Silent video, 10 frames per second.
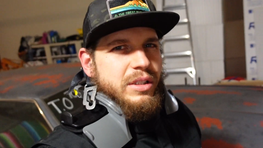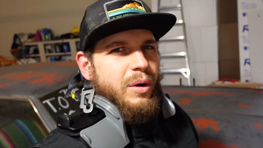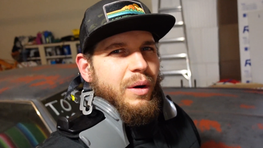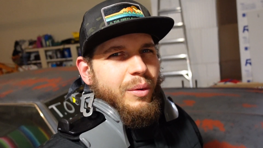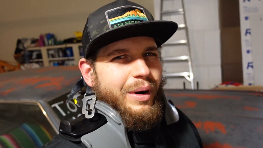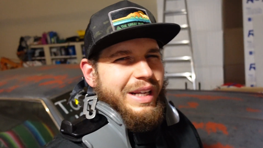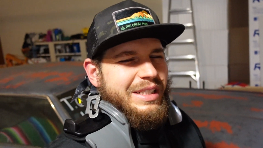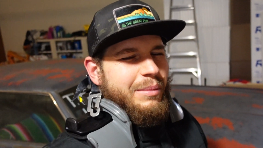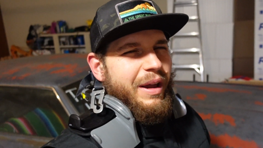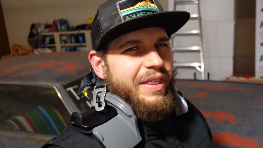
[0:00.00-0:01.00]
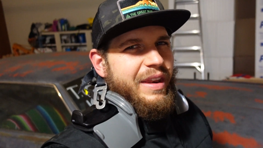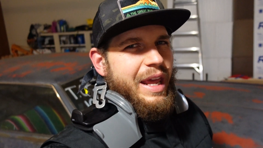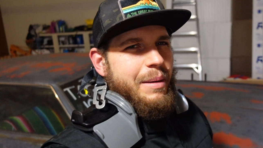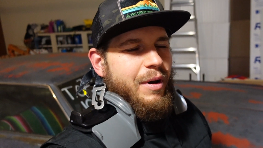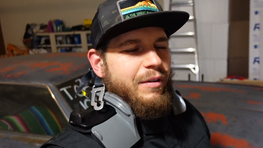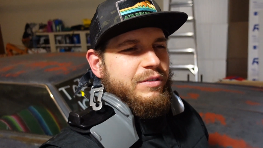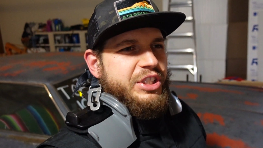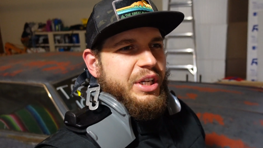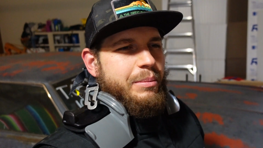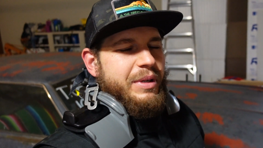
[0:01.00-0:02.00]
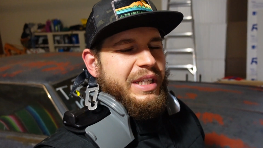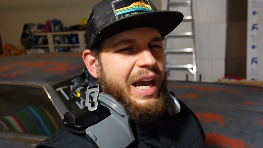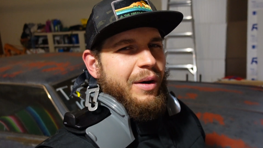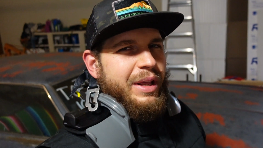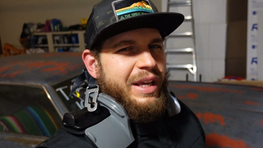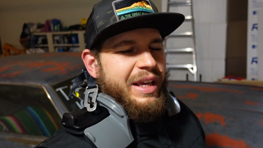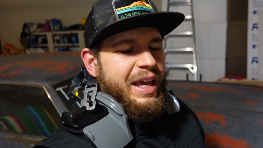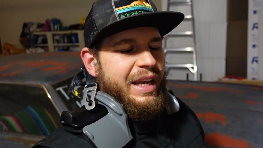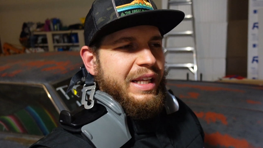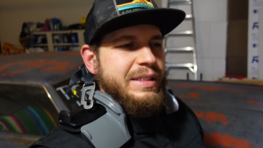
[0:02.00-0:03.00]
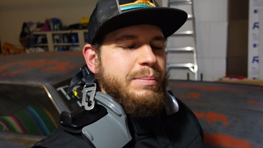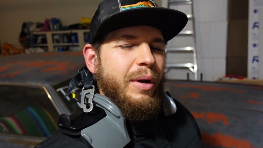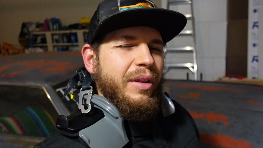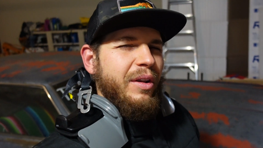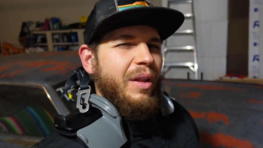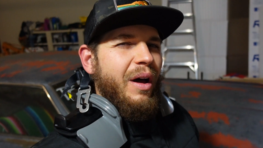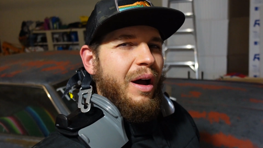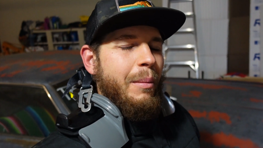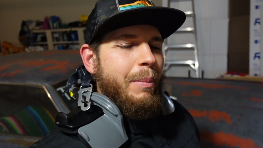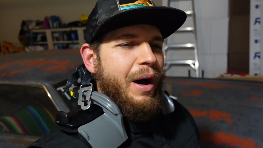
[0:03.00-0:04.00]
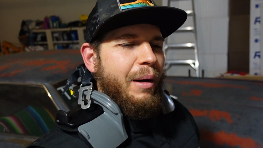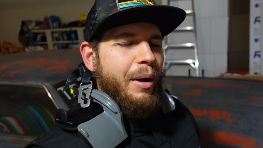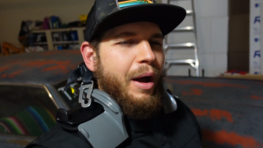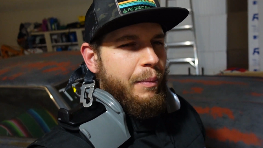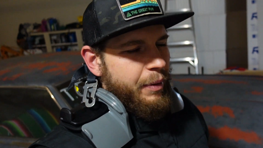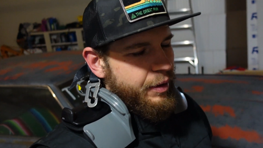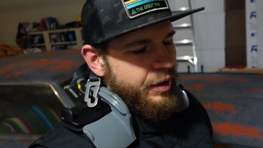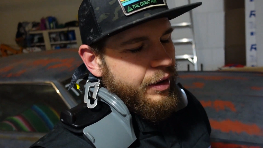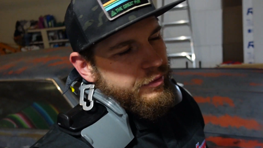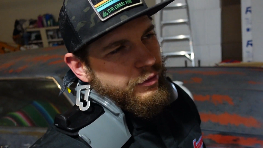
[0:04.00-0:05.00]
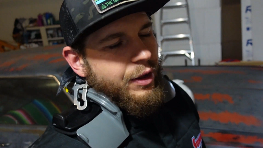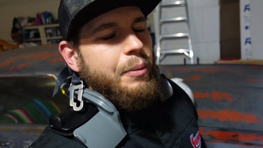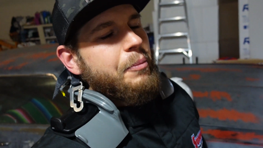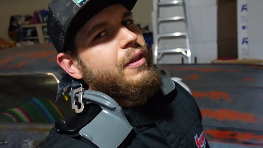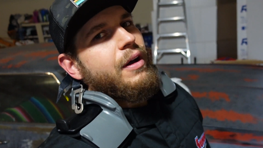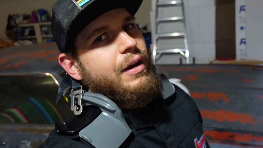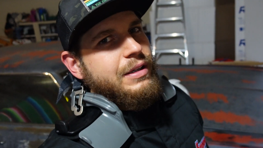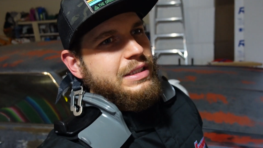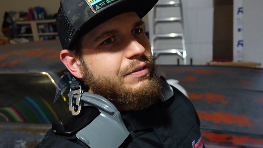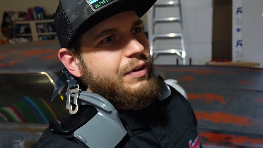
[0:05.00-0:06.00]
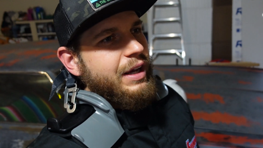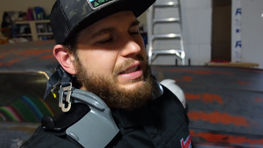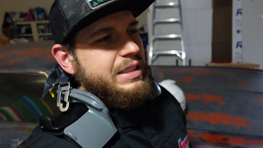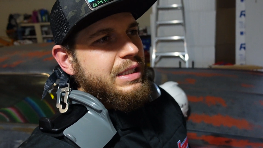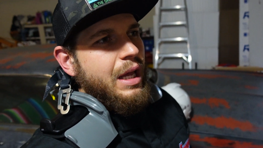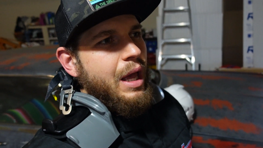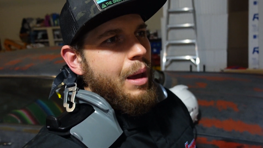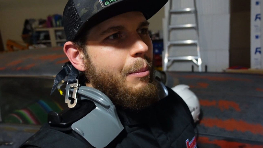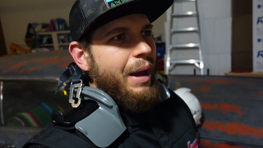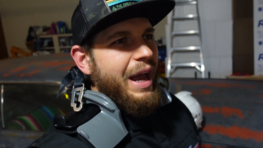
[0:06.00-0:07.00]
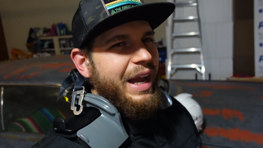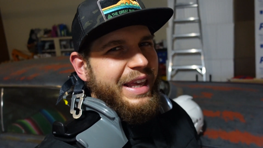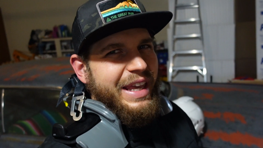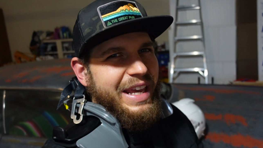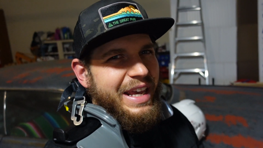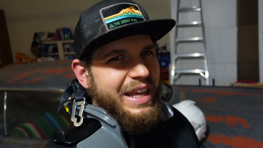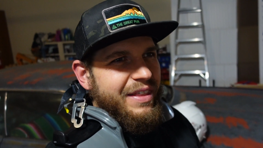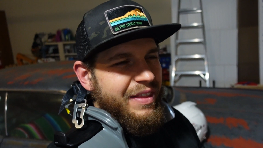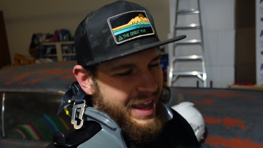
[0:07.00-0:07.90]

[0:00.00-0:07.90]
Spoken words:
So a racer by the name of Jim Downing and his brother-in-law Bob Hubbard developed the Hans device back in the